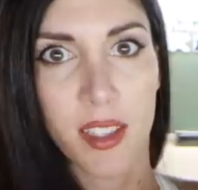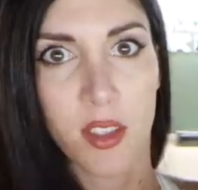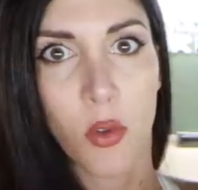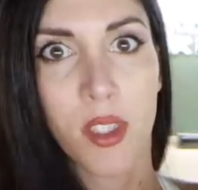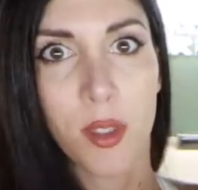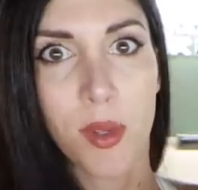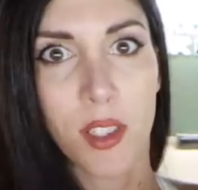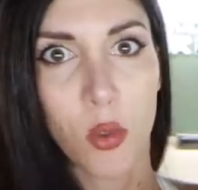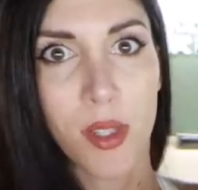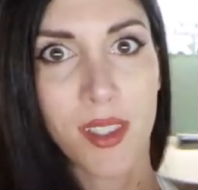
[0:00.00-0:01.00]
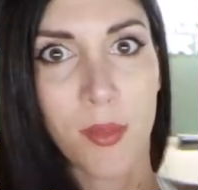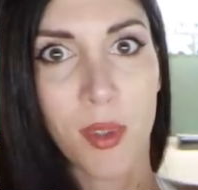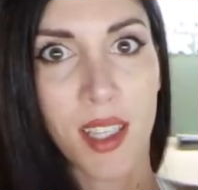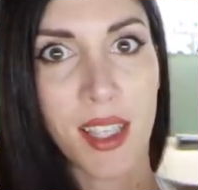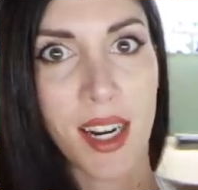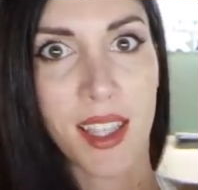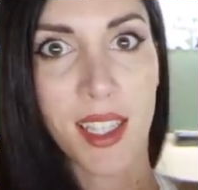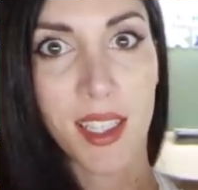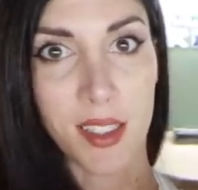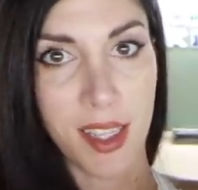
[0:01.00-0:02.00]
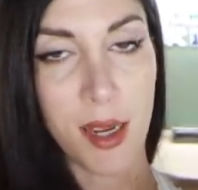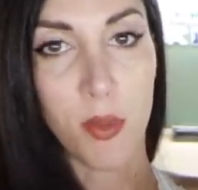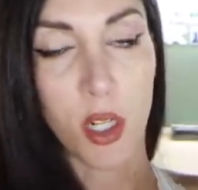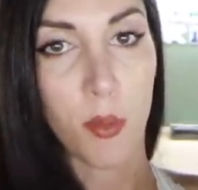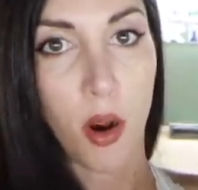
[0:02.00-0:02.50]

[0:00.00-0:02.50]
It's going to be doing something that I think is damn near